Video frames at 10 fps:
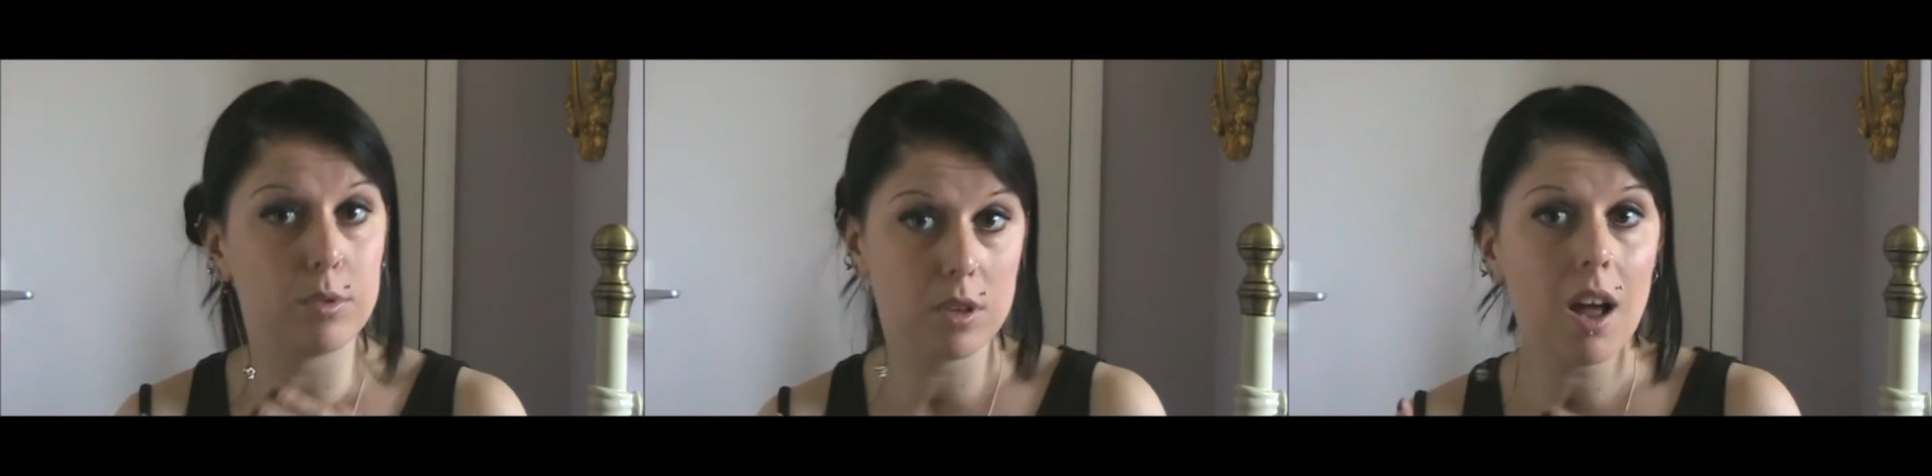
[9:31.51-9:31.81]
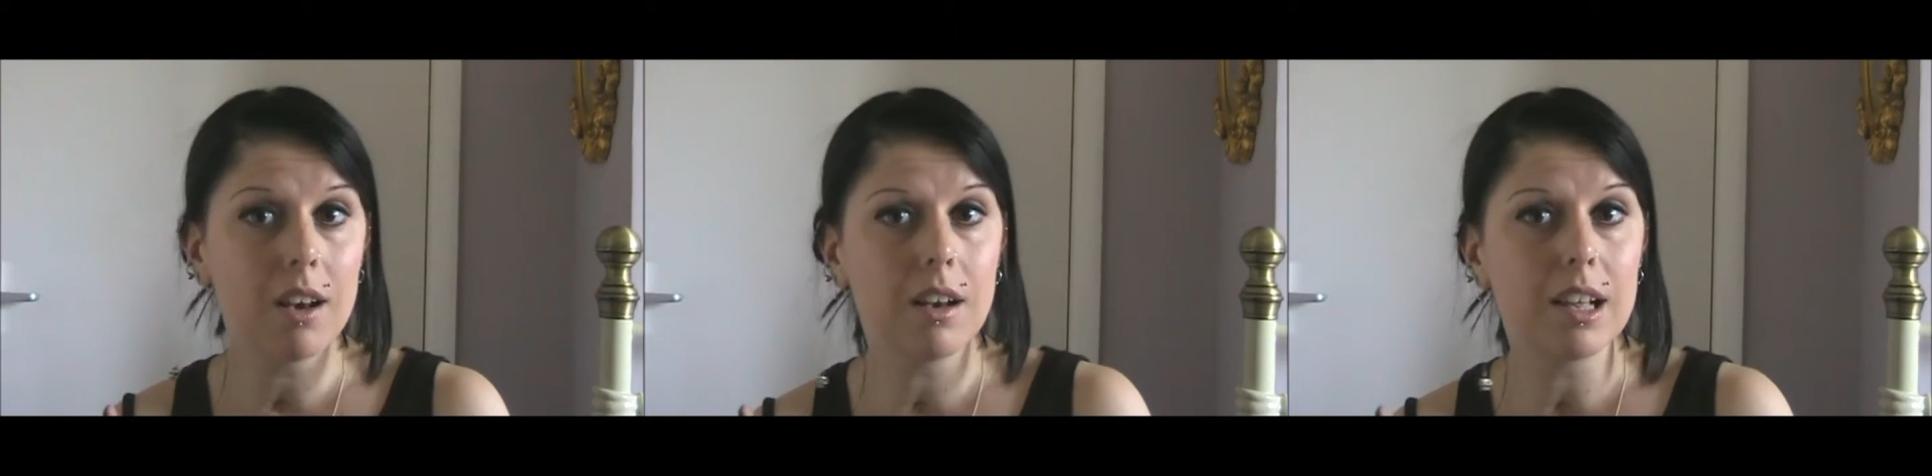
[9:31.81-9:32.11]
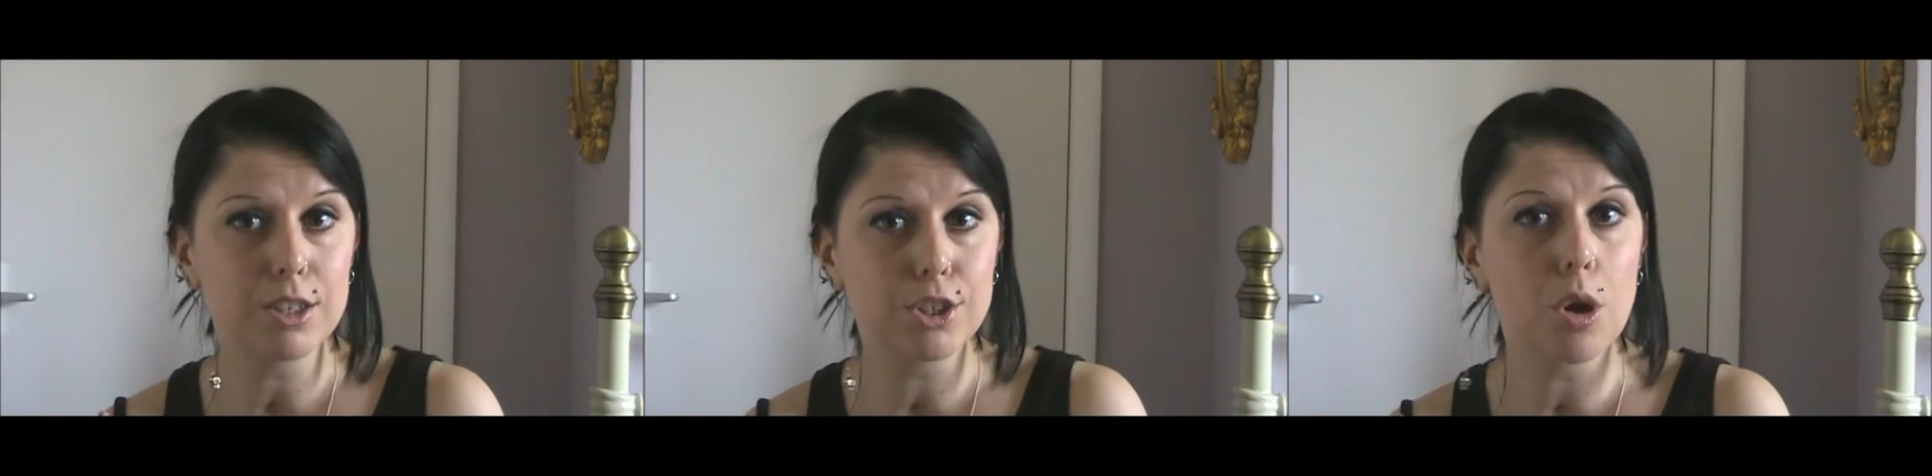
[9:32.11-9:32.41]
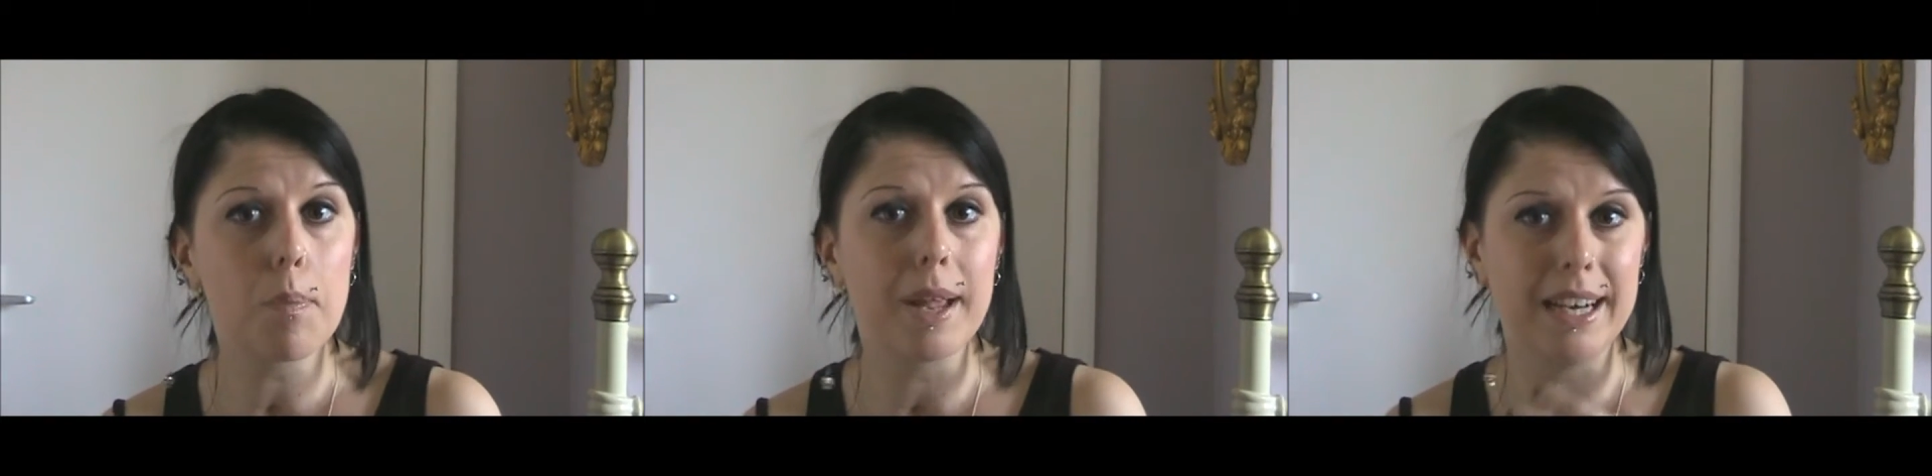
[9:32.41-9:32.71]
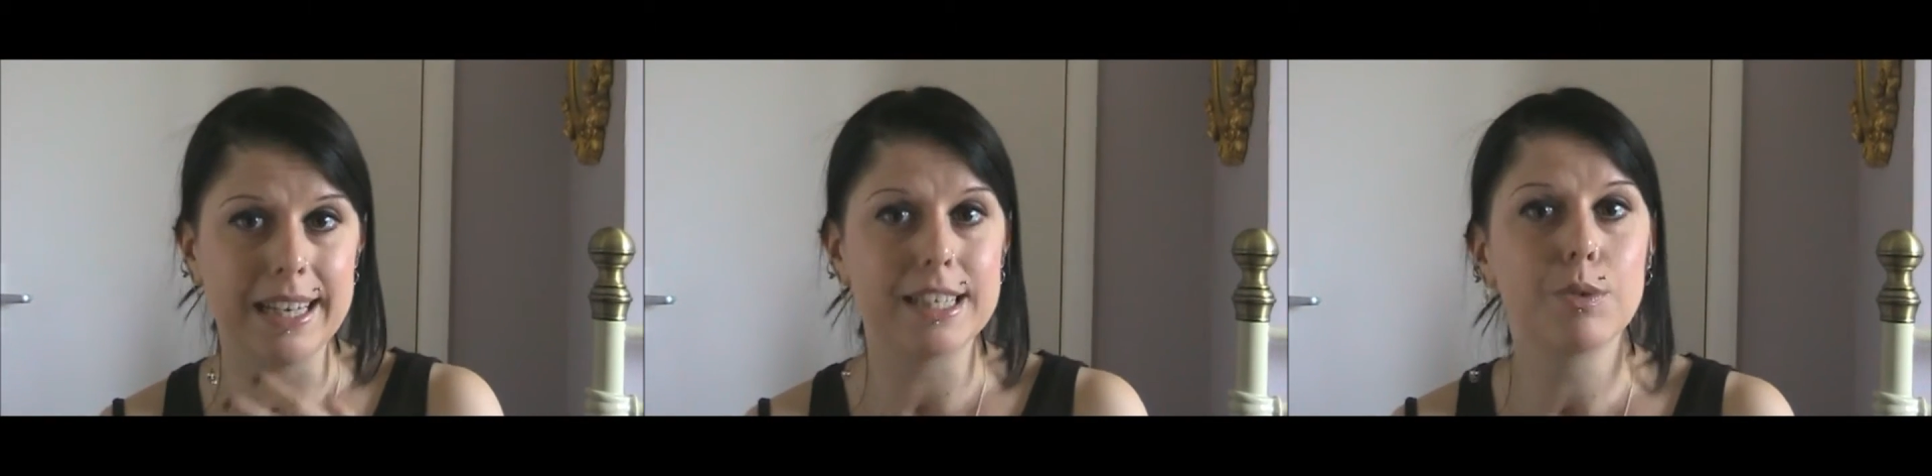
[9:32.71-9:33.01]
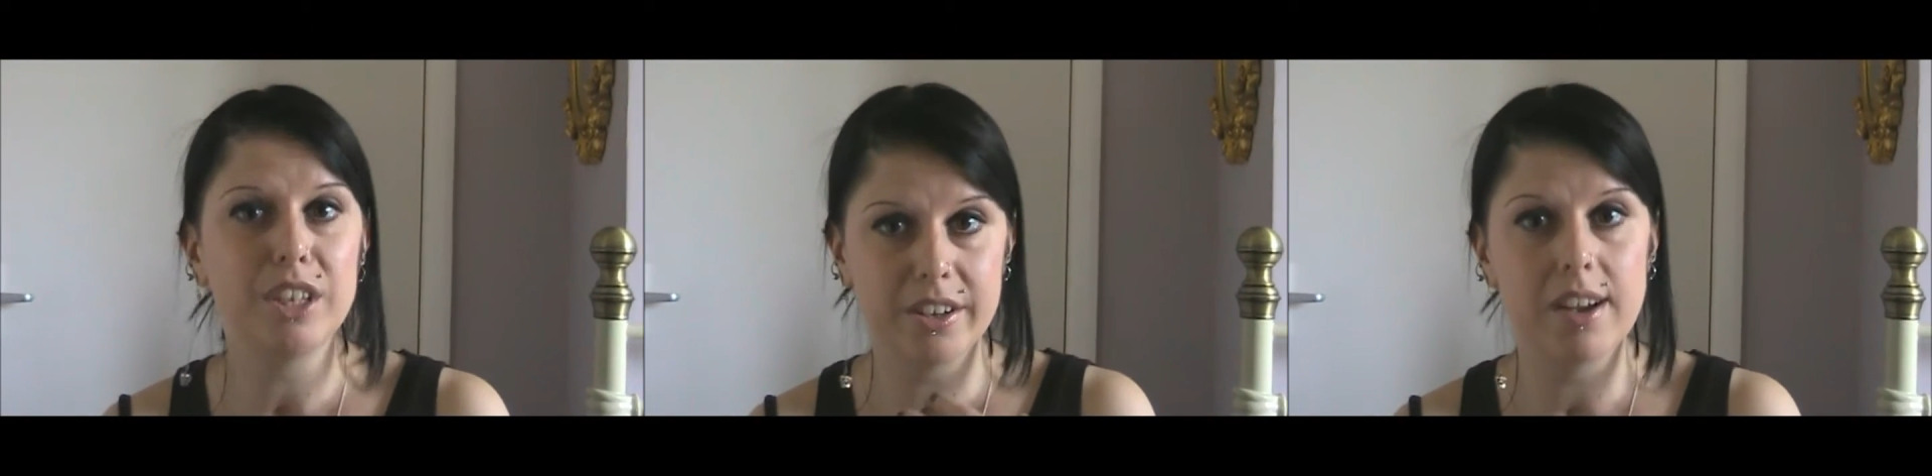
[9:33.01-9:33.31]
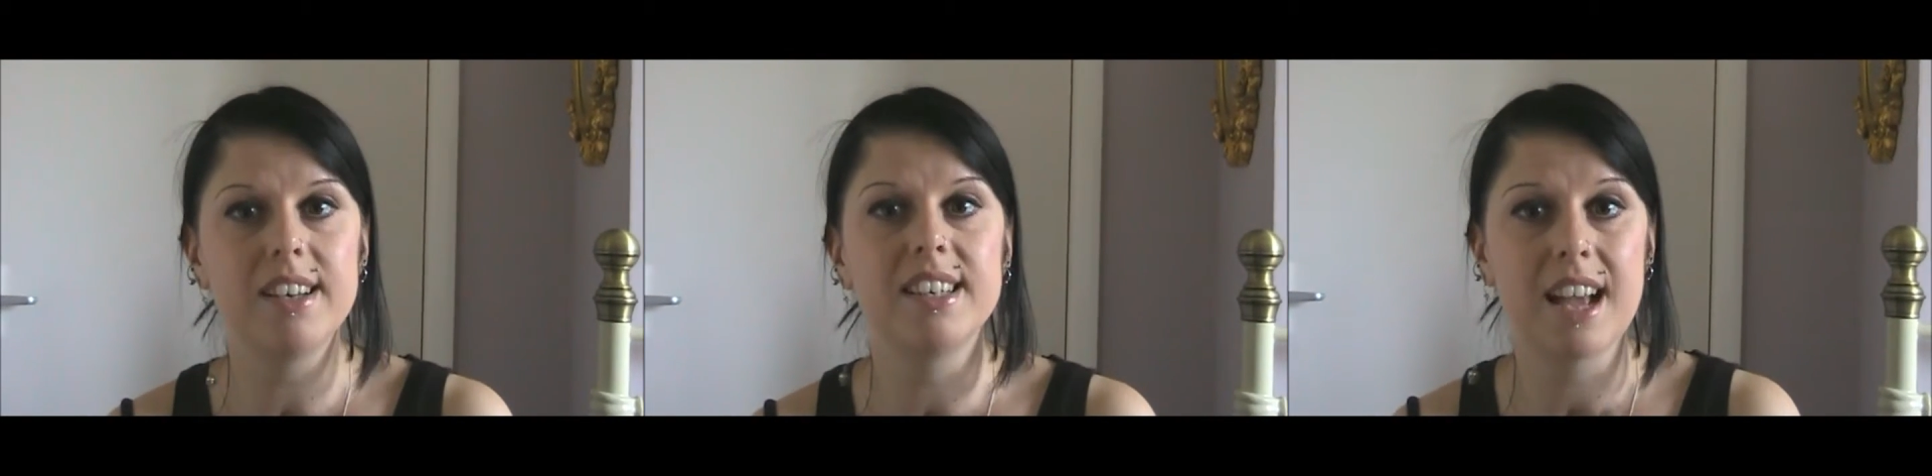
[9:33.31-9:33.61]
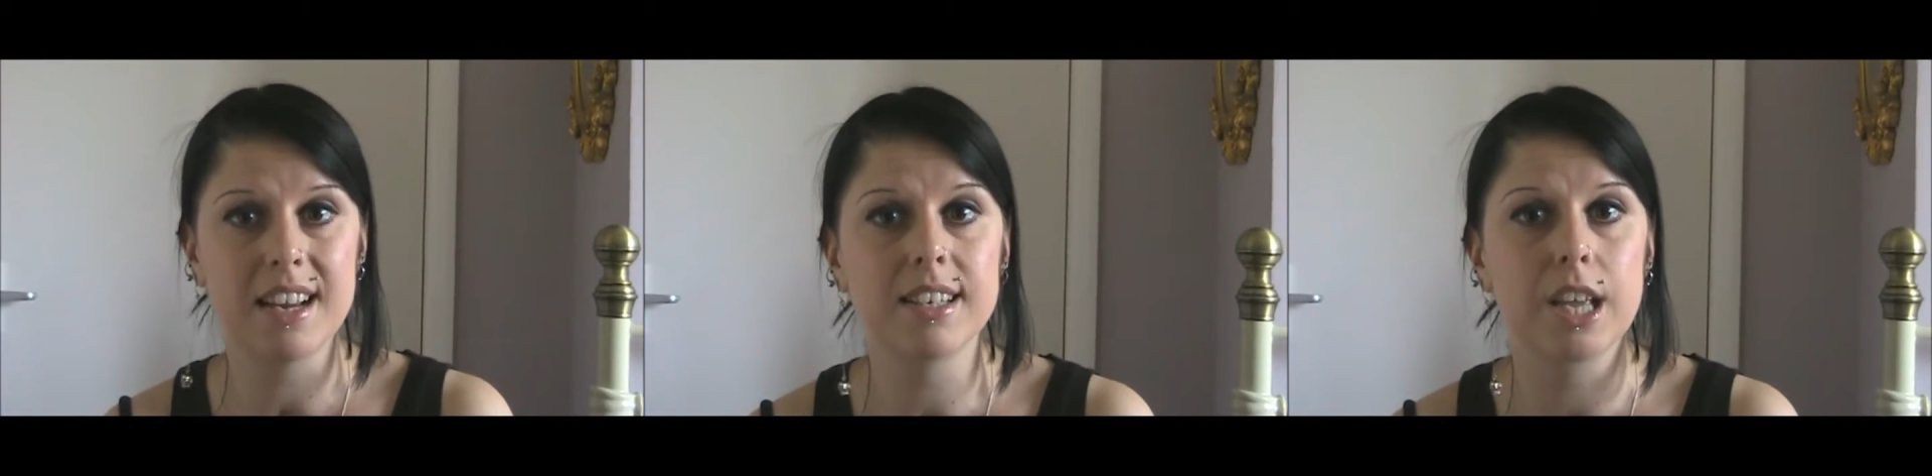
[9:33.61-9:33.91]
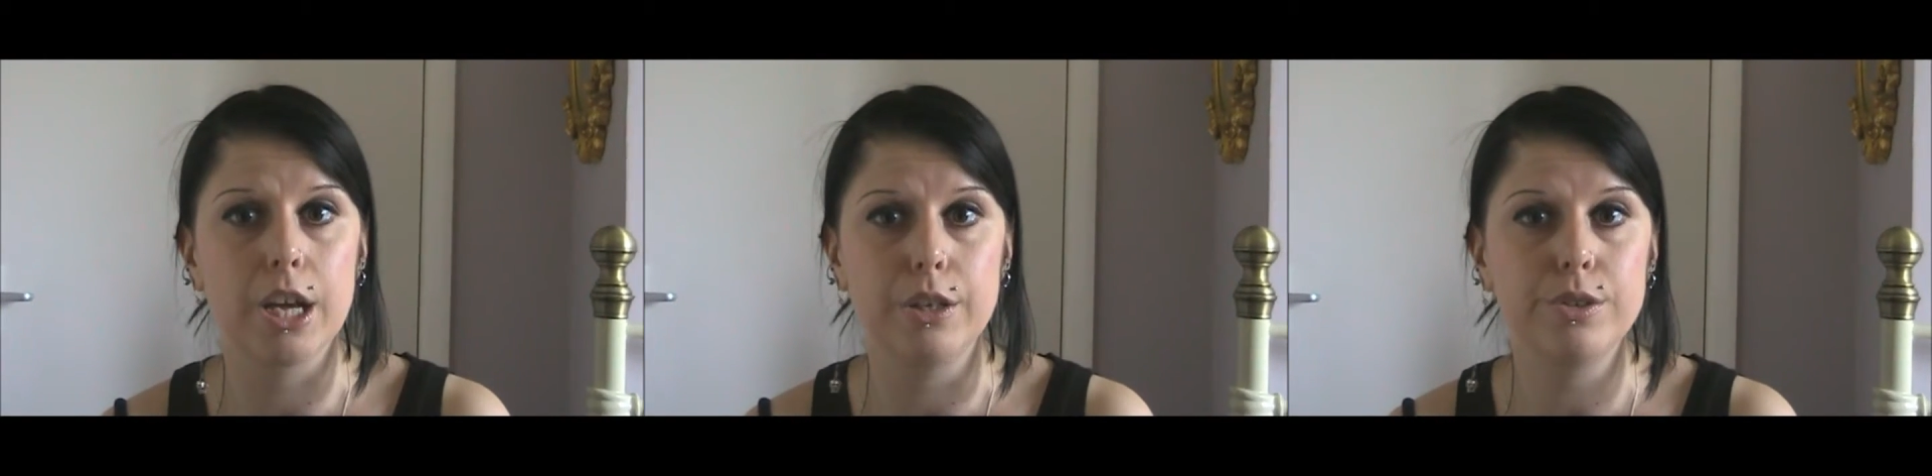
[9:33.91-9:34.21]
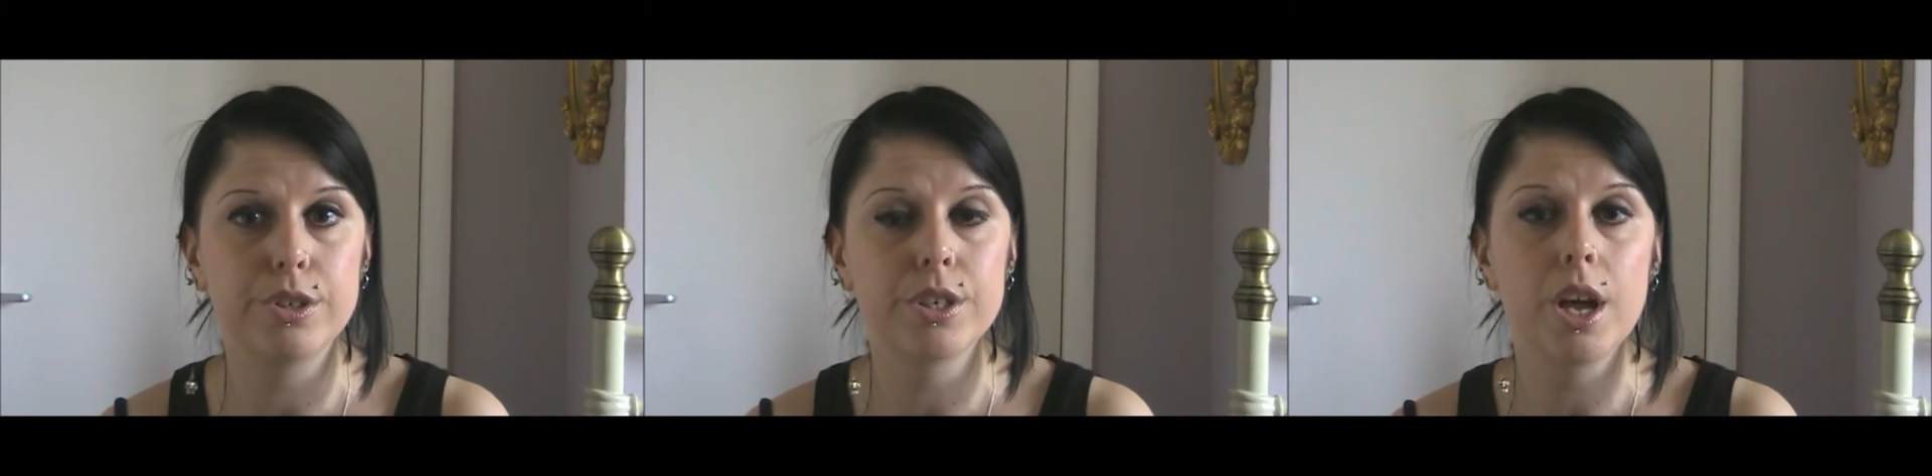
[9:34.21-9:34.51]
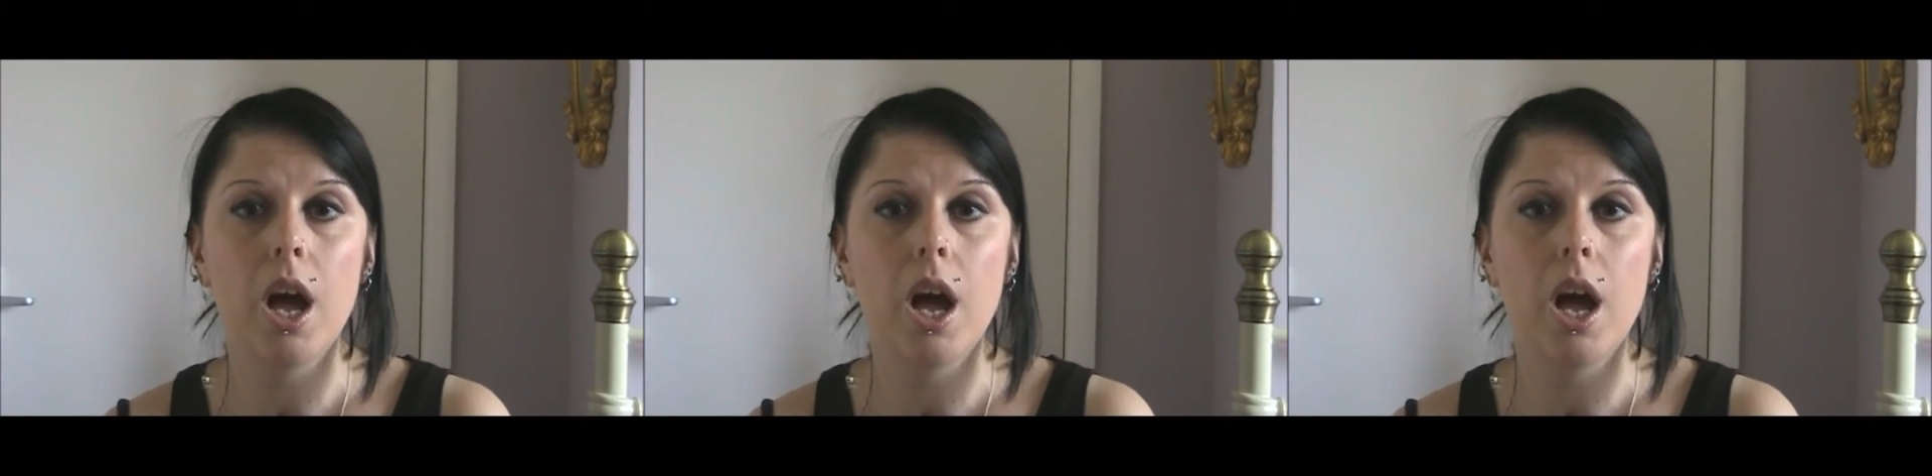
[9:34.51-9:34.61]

kind of like a shopping list when you're going to Tesco's,